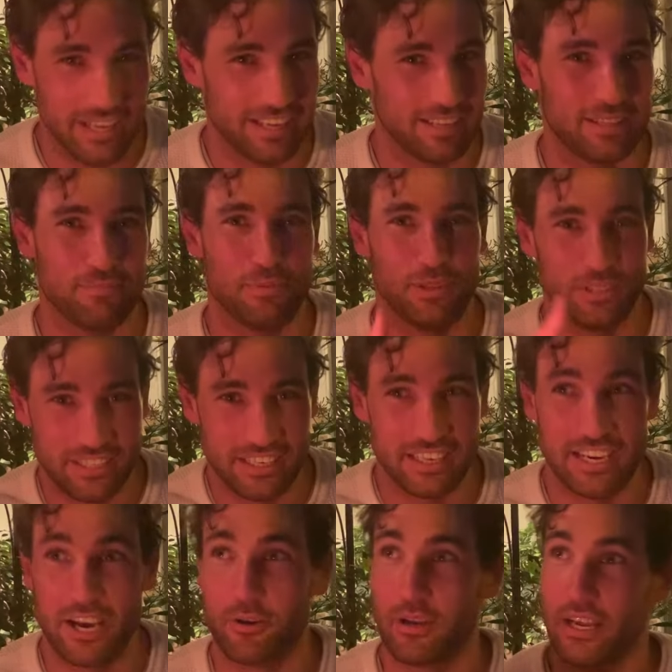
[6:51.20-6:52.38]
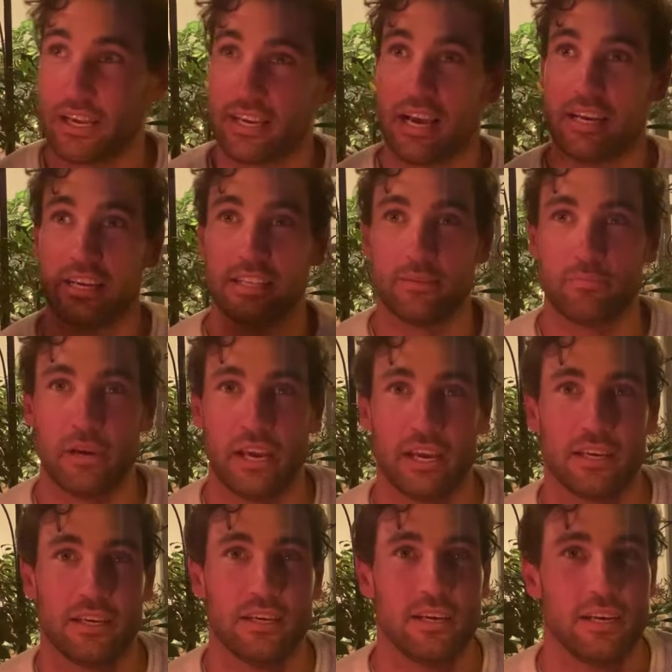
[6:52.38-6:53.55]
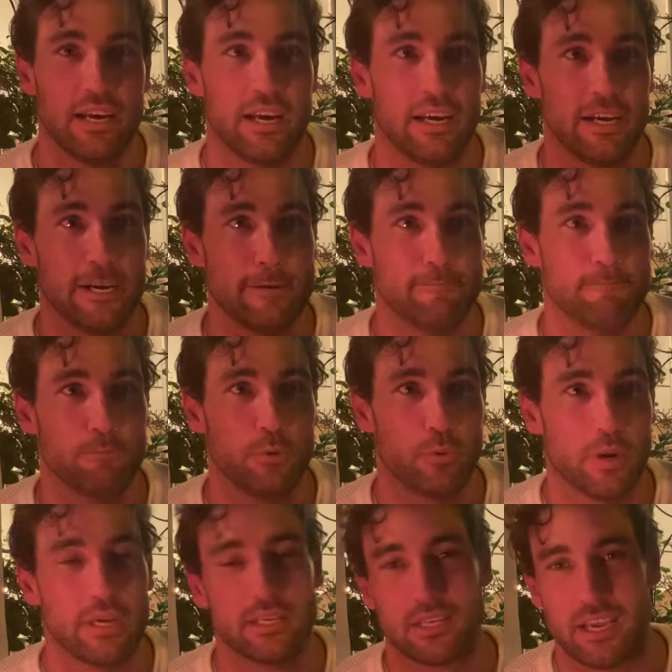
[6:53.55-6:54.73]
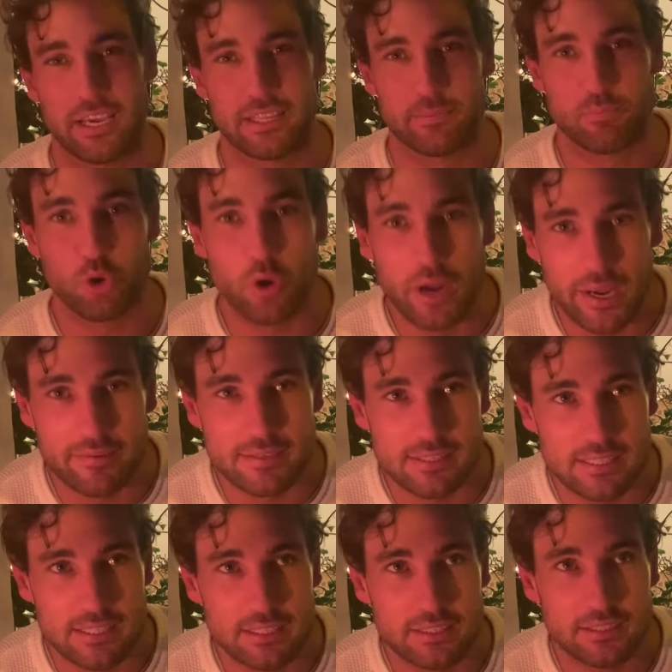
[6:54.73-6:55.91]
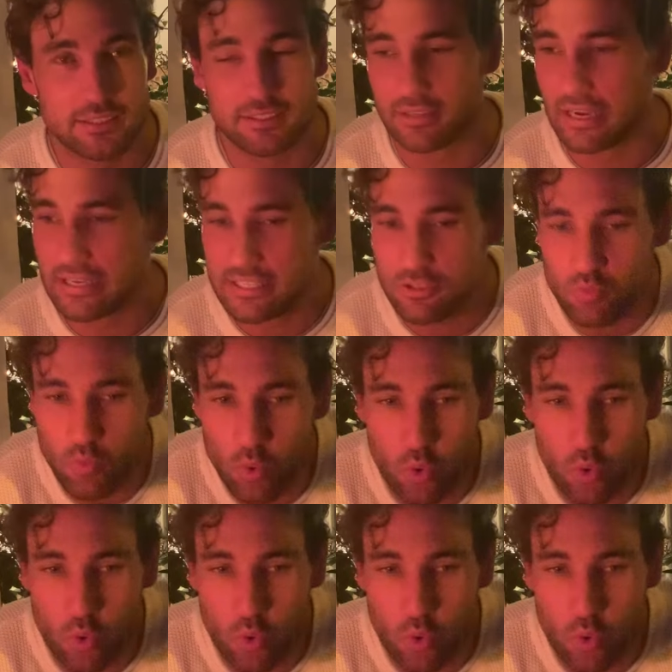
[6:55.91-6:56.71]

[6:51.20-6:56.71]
like the building and now we're like kind of at the back um, we quite like the privacy nice and